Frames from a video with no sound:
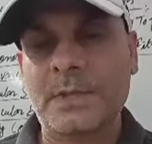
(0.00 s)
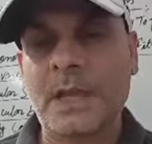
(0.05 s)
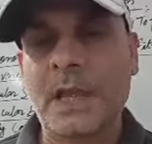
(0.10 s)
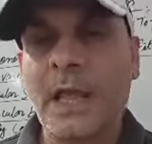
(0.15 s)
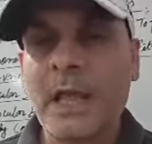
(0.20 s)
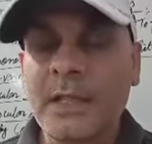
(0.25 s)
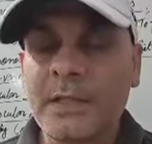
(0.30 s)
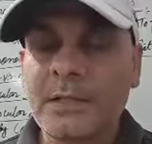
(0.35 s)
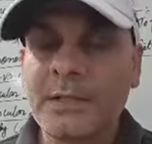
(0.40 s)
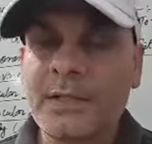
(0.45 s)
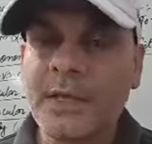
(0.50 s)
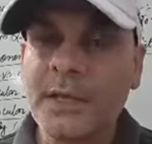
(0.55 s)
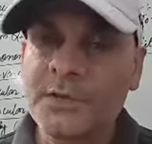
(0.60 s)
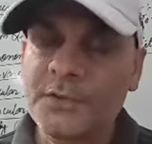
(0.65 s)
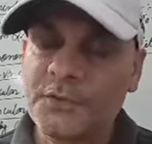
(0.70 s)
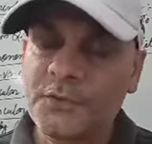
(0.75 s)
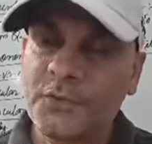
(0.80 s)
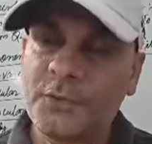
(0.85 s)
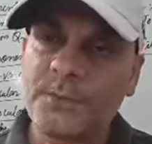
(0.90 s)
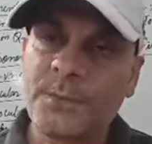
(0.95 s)
and there
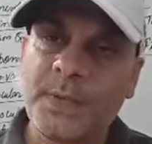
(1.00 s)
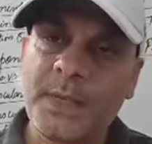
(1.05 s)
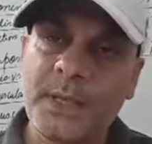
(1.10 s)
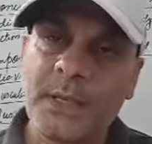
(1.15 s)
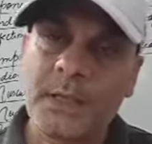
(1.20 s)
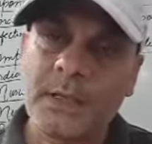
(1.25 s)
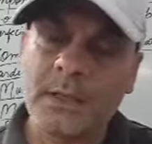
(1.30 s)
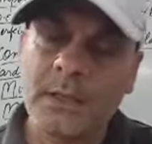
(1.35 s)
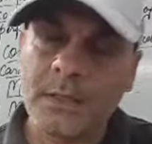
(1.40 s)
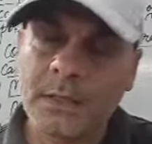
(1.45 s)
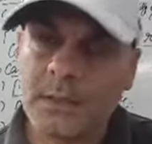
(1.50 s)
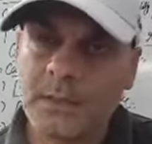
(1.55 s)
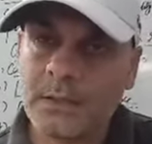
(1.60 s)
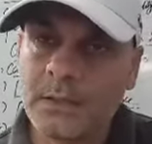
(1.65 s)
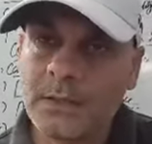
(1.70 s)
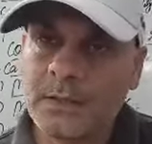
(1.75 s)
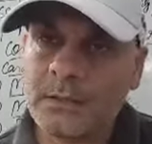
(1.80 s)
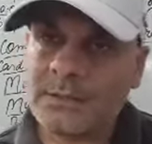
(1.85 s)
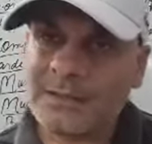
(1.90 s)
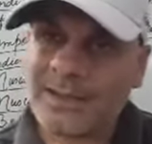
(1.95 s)
should be
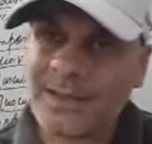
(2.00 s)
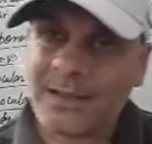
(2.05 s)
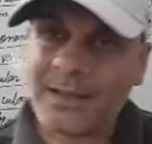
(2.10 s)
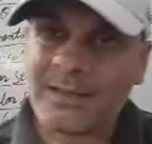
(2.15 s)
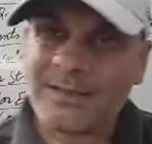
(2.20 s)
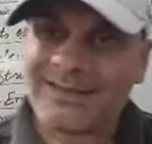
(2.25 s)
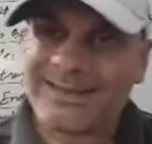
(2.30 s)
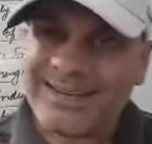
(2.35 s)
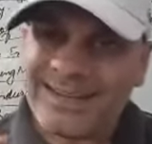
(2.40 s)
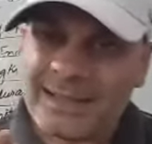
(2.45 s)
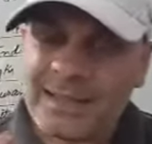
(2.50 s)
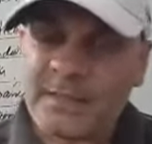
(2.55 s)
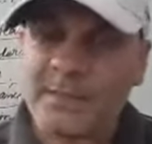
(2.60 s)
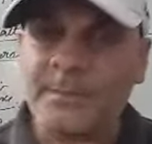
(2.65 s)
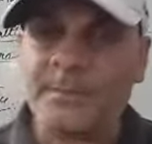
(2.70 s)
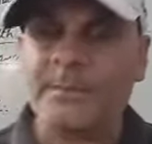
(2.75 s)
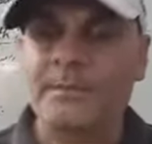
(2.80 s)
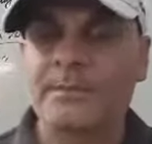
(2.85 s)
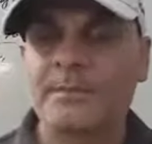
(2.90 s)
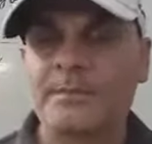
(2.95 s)
the
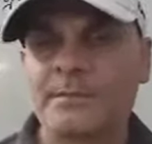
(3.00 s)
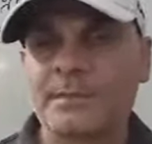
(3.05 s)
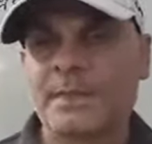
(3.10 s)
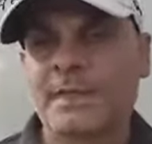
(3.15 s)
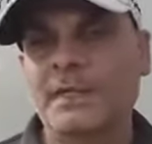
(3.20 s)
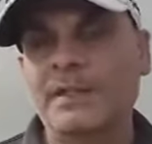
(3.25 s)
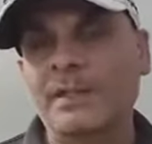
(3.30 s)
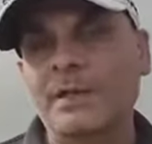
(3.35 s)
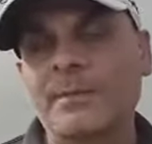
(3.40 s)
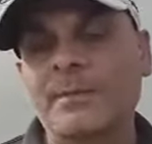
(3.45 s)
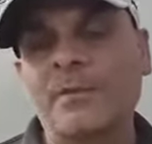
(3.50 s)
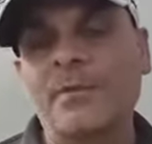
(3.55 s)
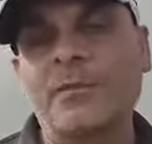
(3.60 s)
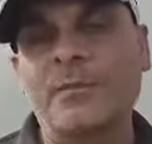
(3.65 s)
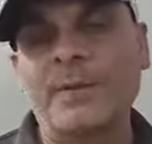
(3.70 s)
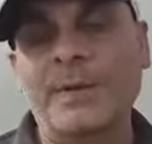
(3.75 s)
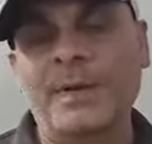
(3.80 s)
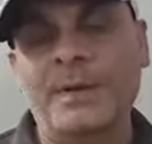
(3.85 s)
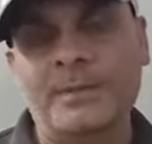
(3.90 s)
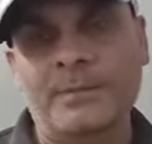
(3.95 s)
rhythm in the
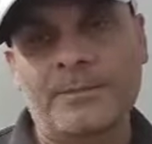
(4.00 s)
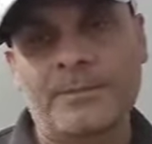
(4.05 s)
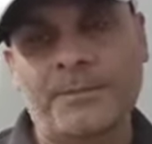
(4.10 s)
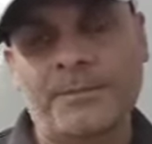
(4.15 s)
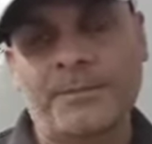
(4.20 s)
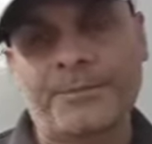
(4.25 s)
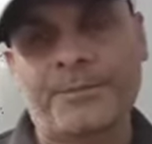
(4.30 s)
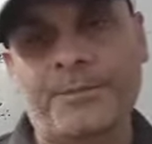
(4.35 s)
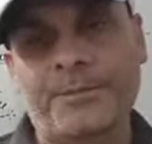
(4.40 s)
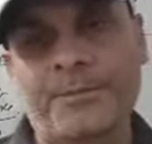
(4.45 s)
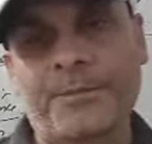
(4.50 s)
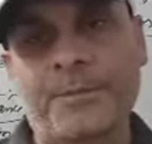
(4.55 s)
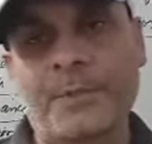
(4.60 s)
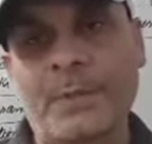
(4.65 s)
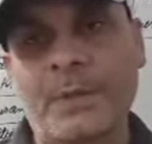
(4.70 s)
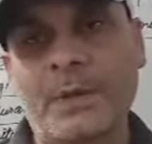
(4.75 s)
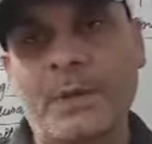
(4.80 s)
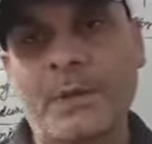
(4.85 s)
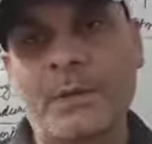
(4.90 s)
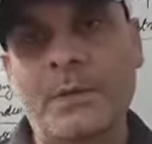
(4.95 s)
movement.
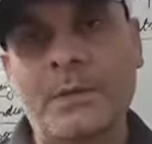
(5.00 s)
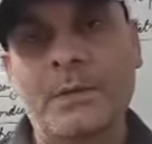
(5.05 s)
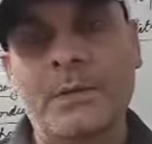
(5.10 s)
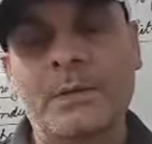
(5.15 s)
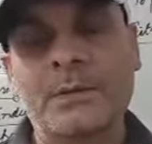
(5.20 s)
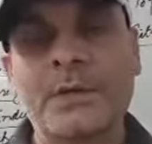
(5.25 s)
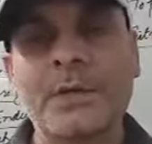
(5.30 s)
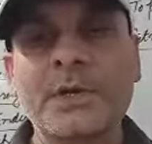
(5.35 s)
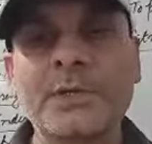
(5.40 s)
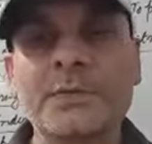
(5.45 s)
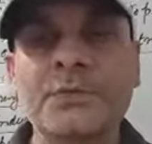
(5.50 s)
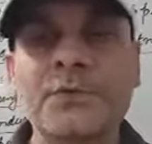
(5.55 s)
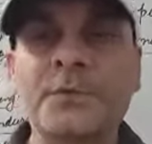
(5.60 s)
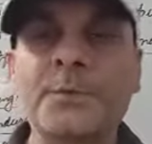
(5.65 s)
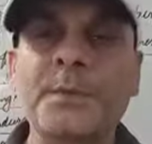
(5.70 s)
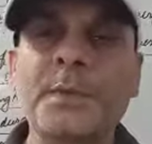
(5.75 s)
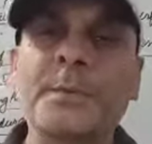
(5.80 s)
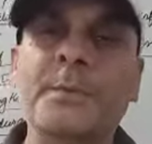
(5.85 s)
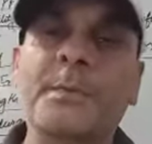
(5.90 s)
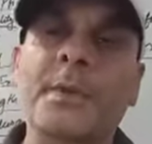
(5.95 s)
There
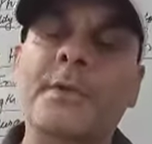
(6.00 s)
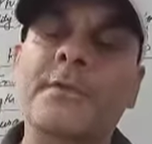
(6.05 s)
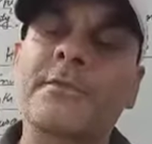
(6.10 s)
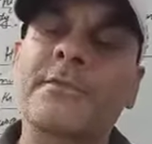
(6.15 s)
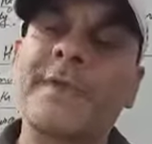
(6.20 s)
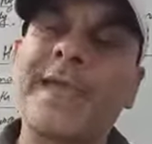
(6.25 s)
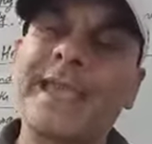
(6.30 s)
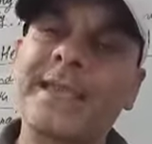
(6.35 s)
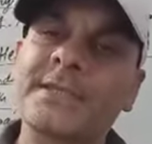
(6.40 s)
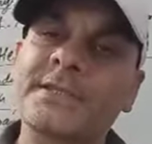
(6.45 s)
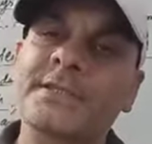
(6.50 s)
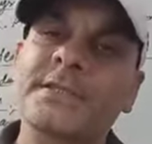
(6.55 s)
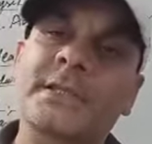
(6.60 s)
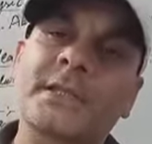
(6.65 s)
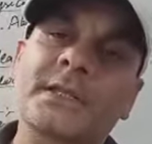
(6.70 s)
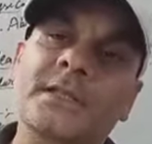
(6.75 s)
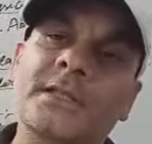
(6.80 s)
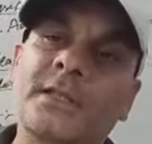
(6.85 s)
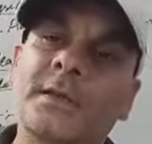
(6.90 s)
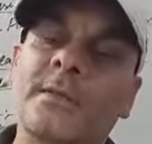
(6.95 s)
should be perfection
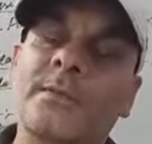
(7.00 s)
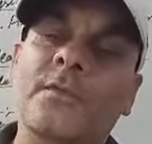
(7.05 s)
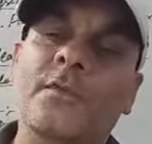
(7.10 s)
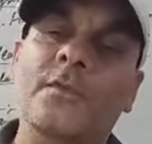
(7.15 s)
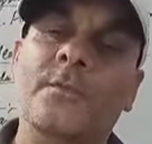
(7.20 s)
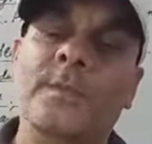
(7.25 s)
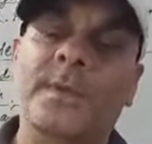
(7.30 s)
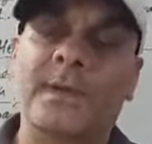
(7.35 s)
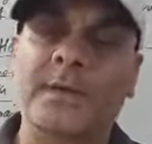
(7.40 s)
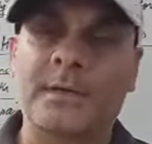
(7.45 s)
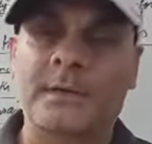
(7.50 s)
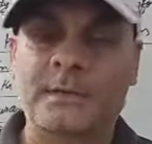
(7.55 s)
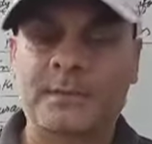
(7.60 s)
in the movement,